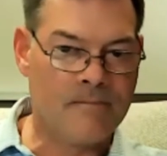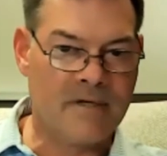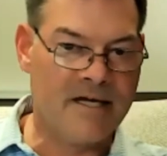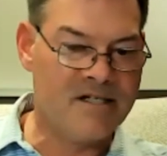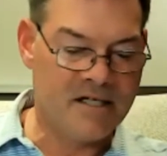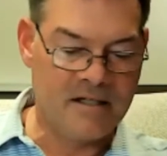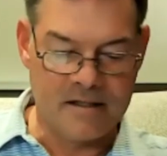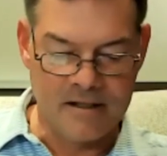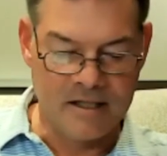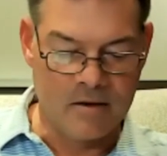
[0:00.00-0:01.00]
Hey, Gene,
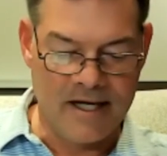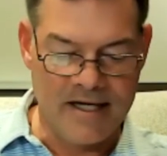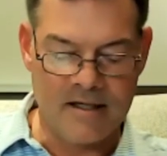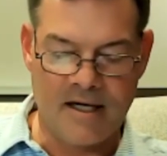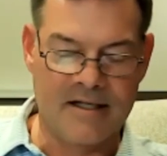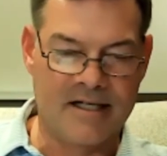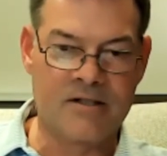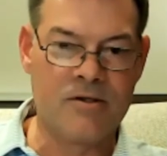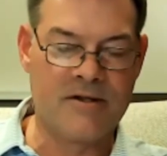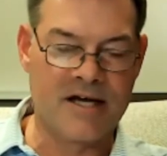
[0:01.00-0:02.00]
hey, I like the
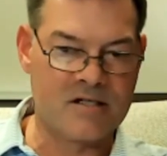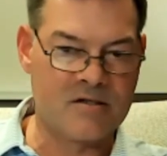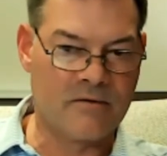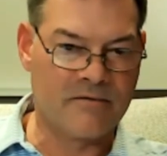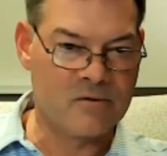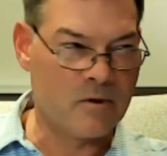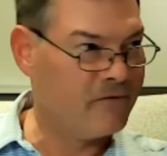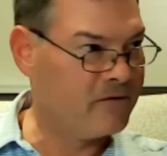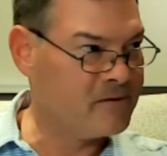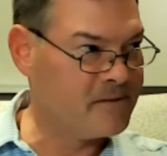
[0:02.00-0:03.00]
2,000 square
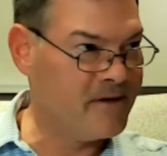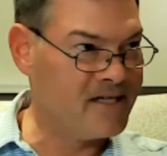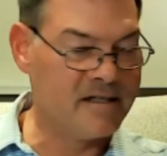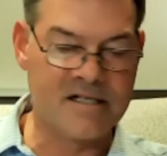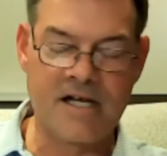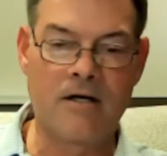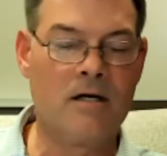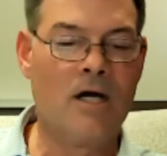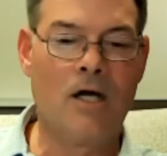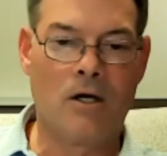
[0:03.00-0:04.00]
foot space in the
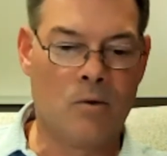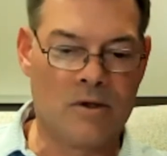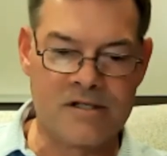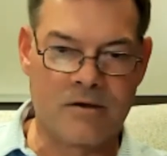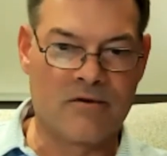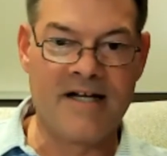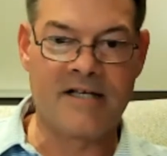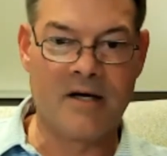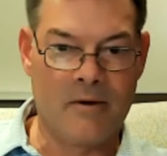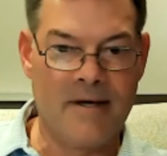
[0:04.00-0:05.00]
center. What's the rent?
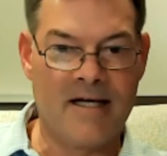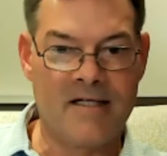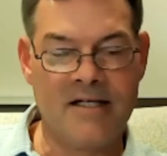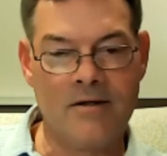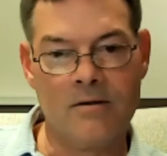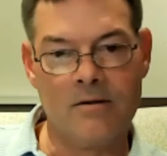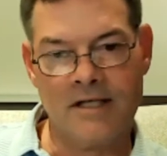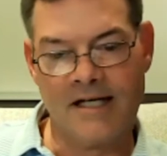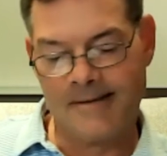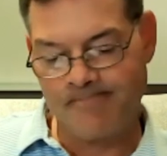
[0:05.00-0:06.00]
Can we make a deal?
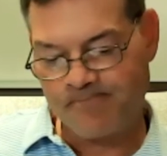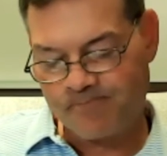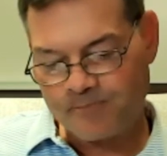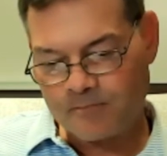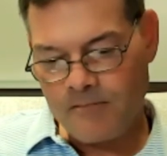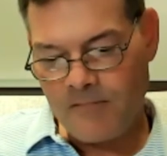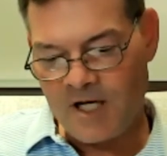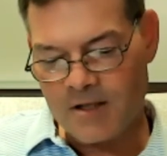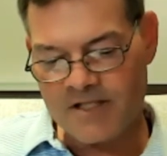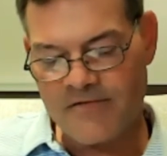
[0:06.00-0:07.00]

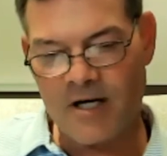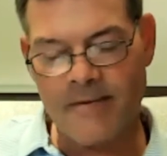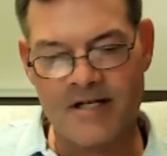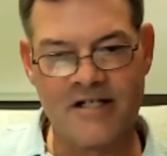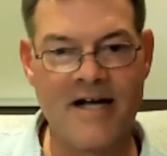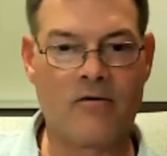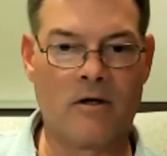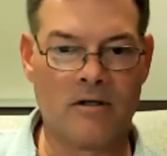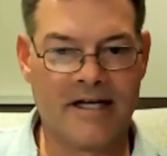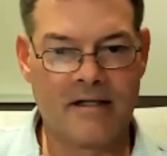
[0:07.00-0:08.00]
So it's very much in that
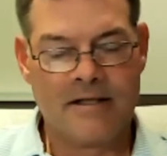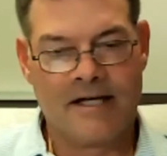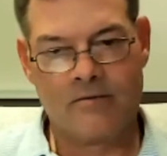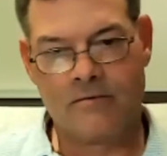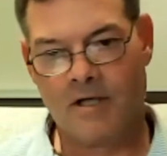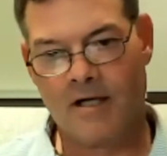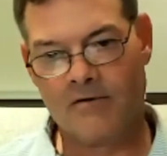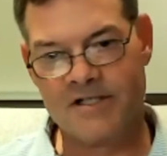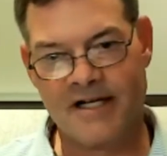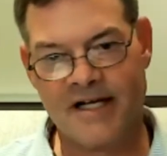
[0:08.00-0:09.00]
regard, like
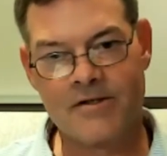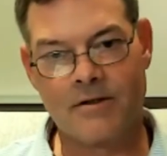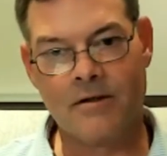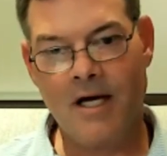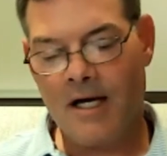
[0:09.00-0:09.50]
residential.